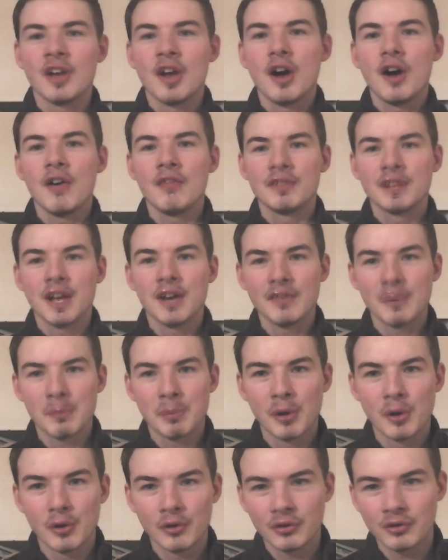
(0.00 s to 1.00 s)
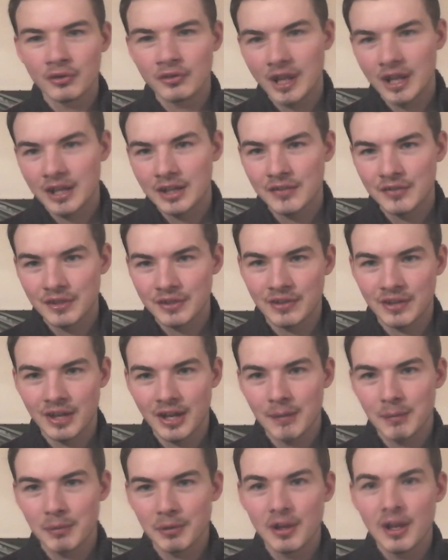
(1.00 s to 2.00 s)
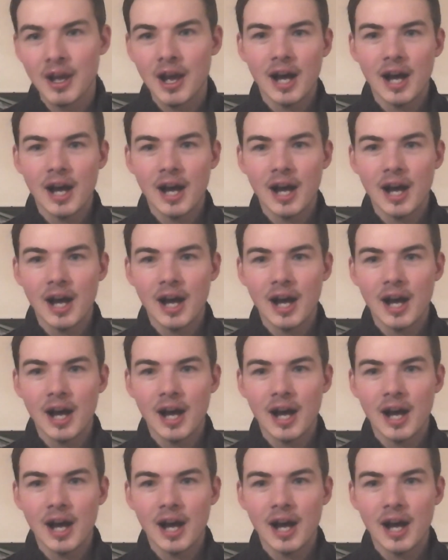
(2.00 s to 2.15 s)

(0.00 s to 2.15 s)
of the other person's end of the table.